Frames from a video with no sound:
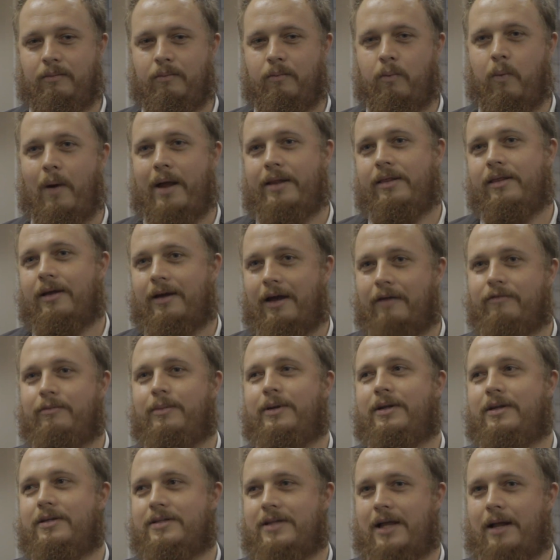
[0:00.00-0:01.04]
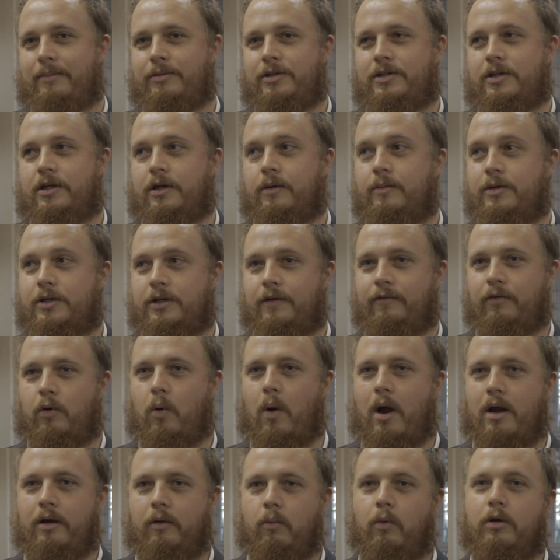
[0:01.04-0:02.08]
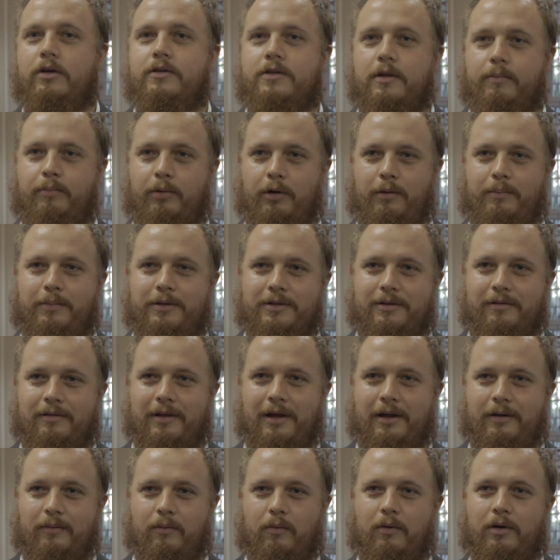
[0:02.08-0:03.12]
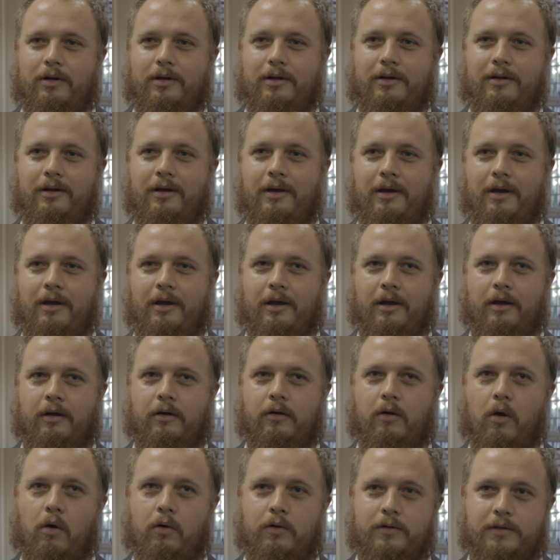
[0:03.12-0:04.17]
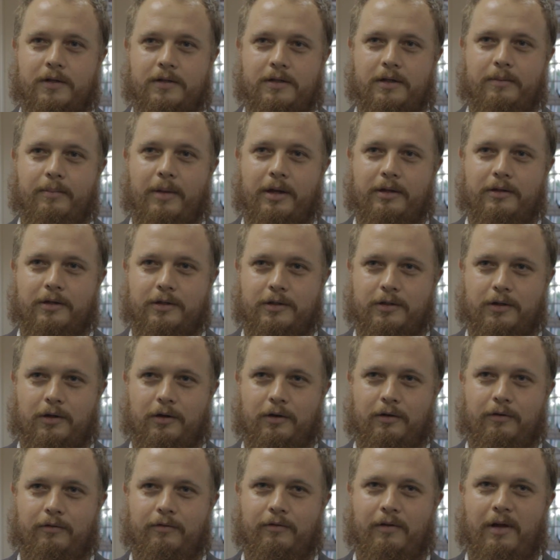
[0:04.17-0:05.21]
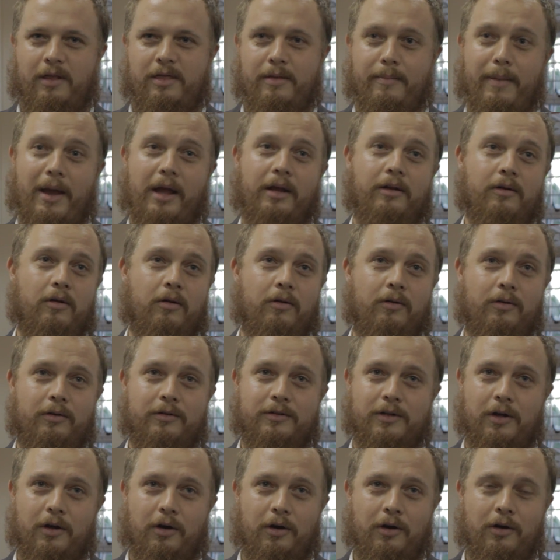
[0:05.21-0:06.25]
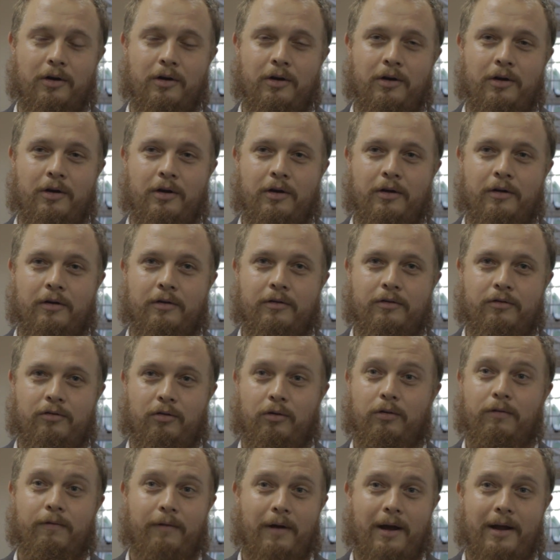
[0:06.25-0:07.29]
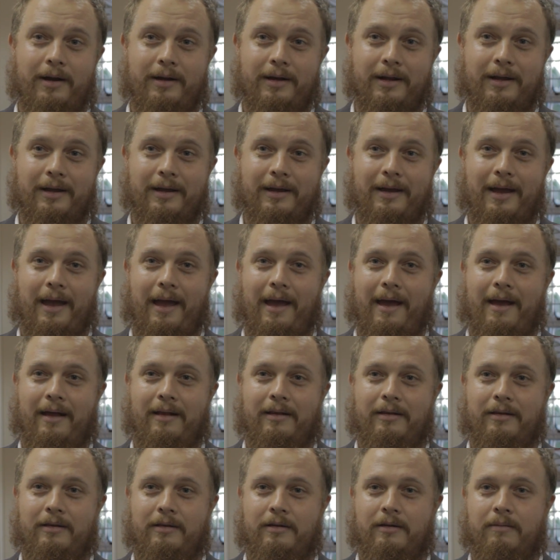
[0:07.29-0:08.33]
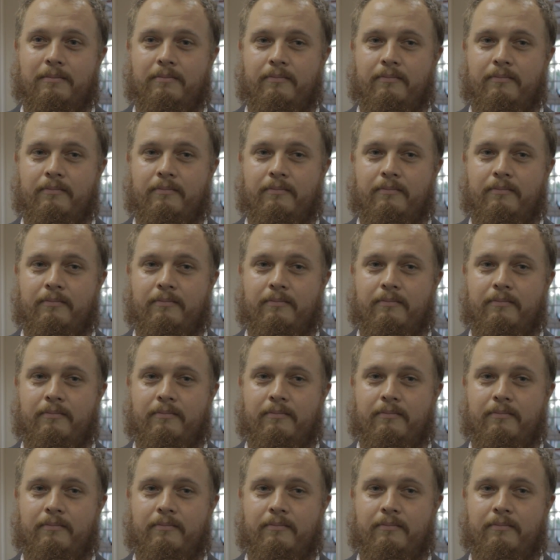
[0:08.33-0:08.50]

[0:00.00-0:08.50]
when the government establishes a commission of inquiry, what is the purpose of that? What goals is it meant to serve? And the main goals are truth-finding and